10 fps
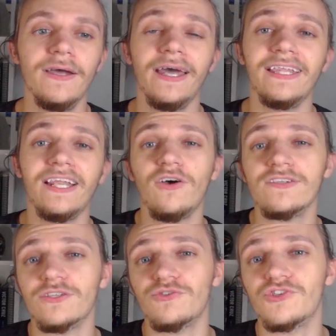And then
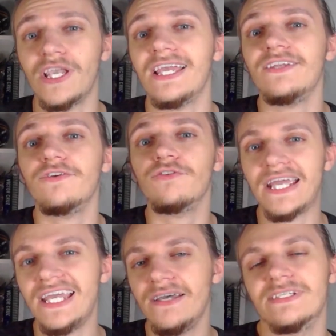also Shane
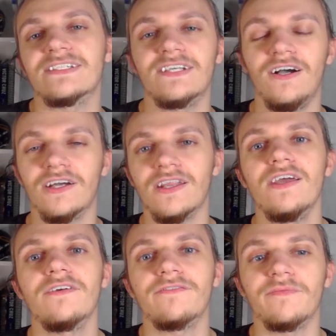Graham is gone
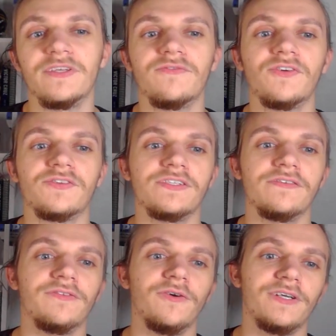from the University of
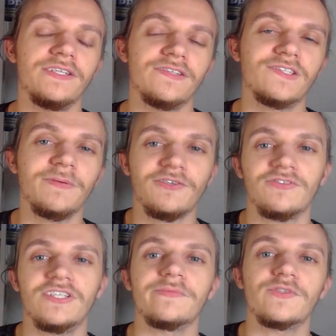Florida. He's a special
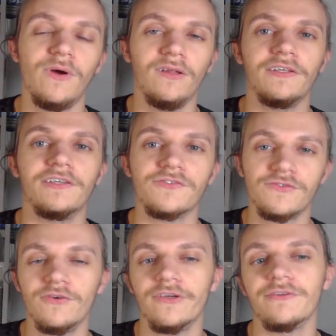teams quality
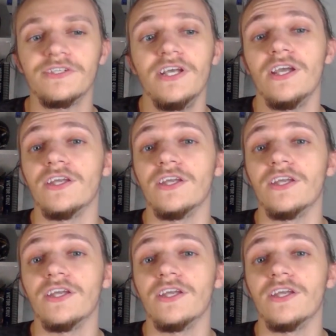control coach.